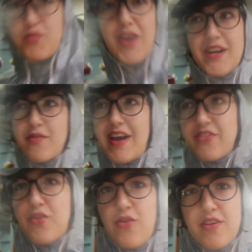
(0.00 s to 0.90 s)
right around
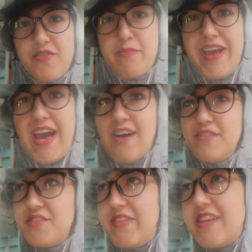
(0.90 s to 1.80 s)
the corner from my
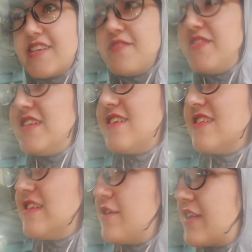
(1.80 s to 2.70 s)
house, very
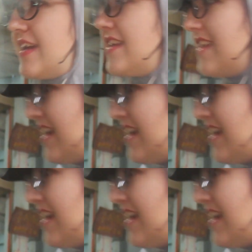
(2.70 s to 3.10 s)
conveniently located,